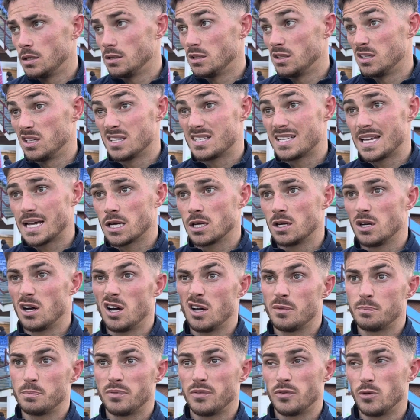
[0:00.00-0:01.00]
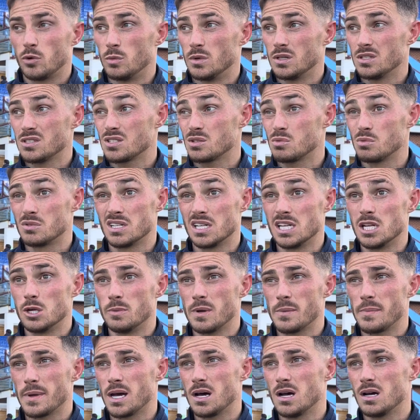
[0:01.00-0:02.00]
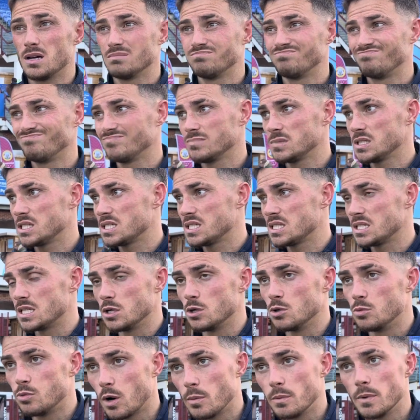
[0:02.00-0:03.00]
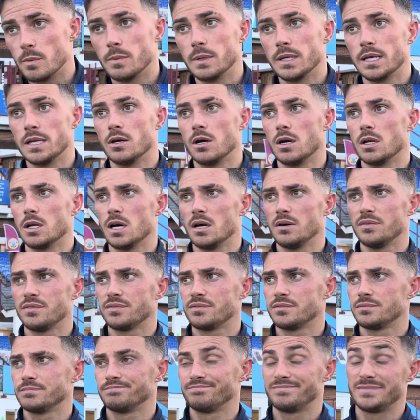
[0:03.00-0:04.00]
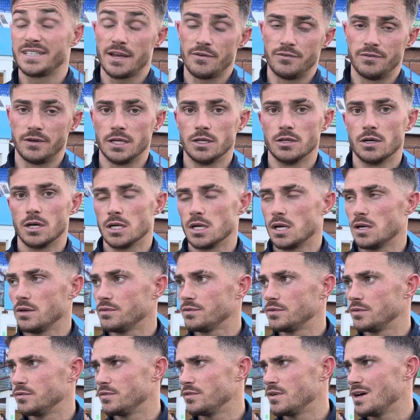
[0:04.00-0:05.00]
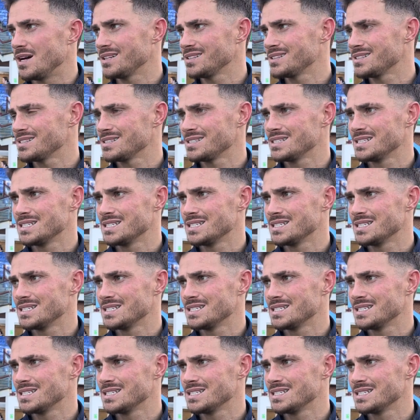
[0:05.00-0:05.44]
The second half performance was a little bit better, still probably not enough, definitely not enough in fact.